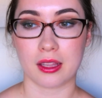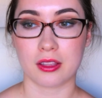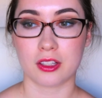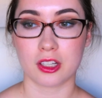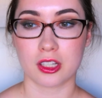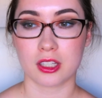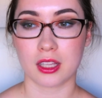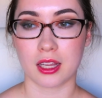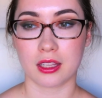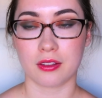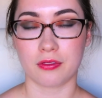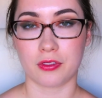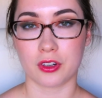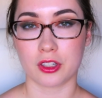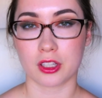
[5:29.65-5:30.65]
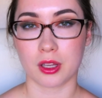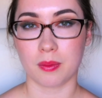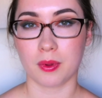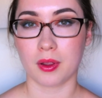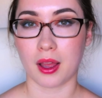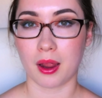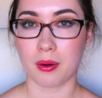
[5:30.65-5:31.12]
just like the first
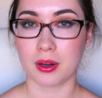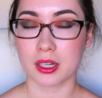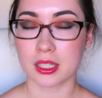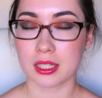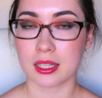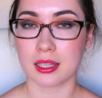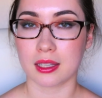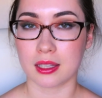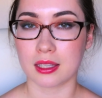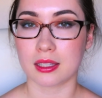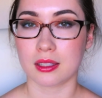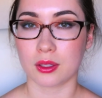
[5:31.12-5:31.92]
couple hours is